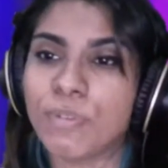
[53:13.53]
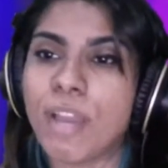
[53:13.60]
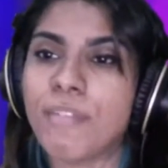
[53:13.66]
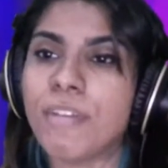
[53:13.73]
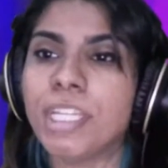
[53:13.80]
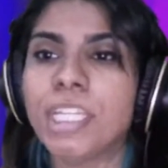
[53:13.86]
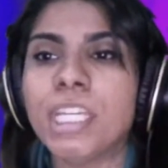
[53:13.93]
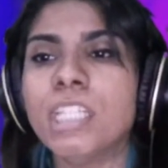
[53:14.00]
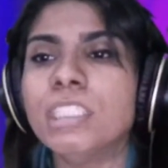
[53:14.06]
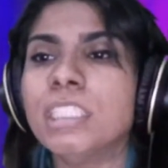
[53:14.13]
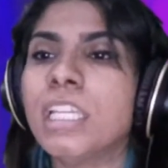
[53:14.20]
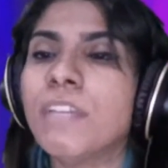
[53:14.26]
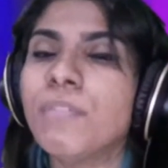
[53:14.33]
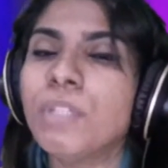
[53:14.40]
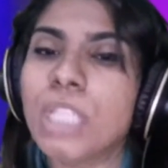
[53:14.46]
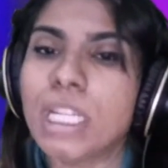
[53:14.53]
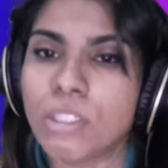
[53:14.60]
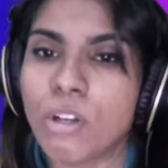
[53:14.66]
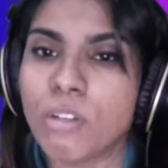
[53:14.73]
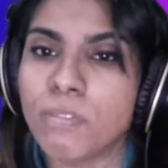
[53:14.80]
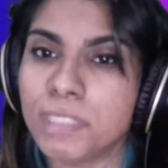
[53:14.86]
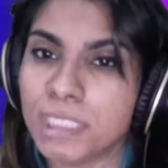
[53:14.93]
We're here to give you that
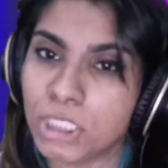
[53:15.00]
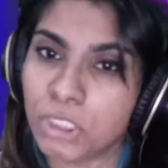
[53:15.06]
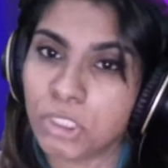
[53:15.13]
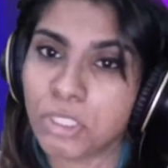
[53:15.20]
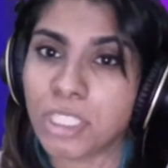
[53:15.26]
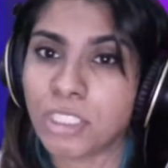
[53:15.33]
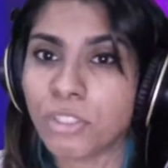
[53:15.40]
conversation that you